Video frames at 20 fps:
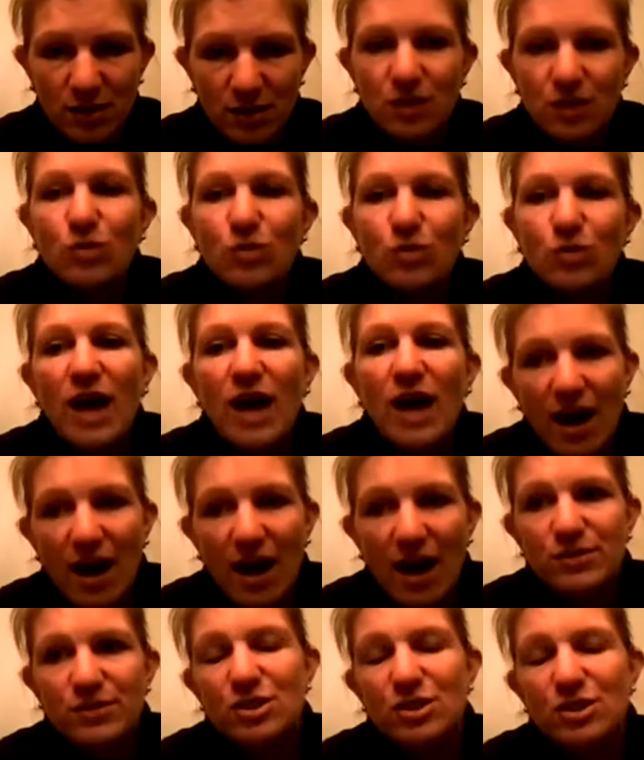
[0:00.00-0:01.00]
You have
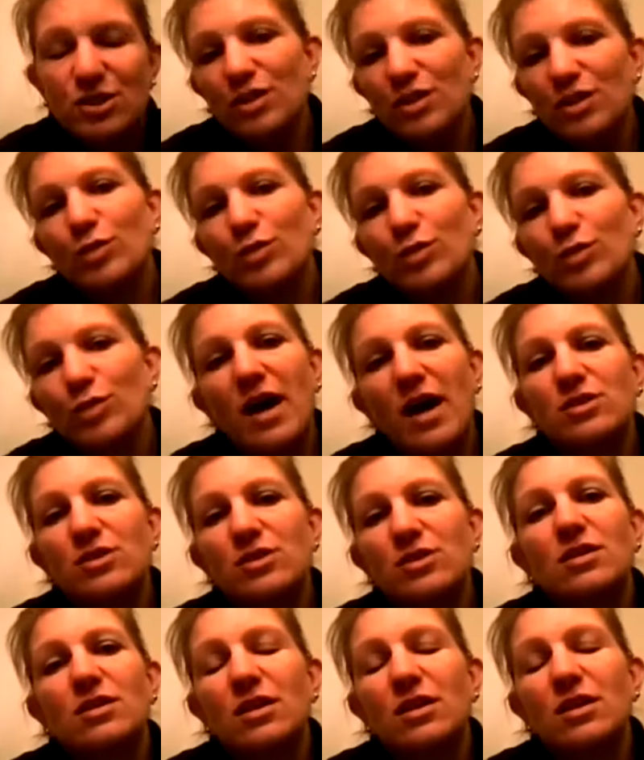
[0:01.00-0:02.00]
to share your
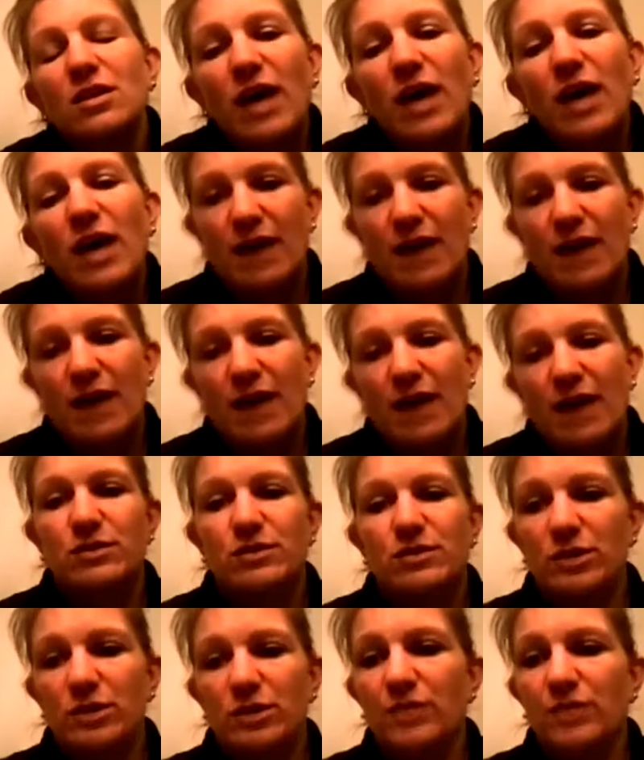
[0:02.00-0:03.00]
passion, and you have to
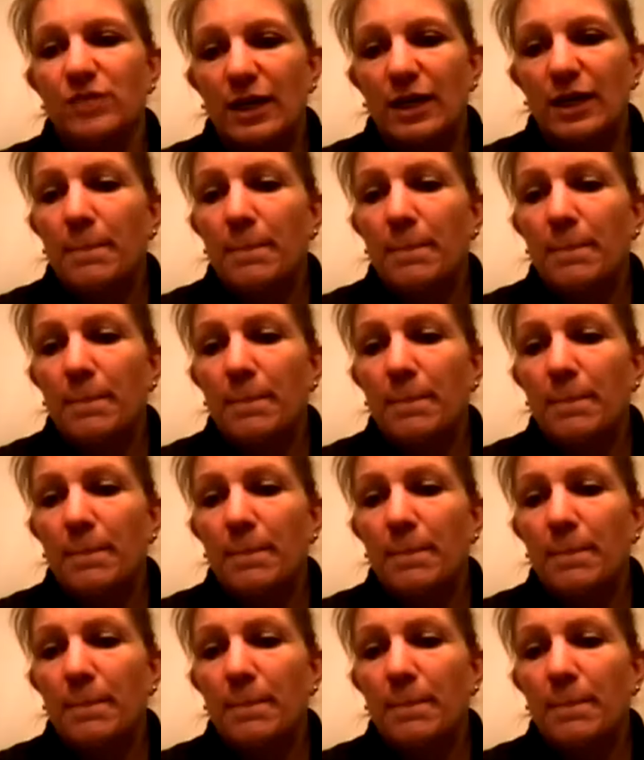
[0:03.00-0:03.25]
believe in it.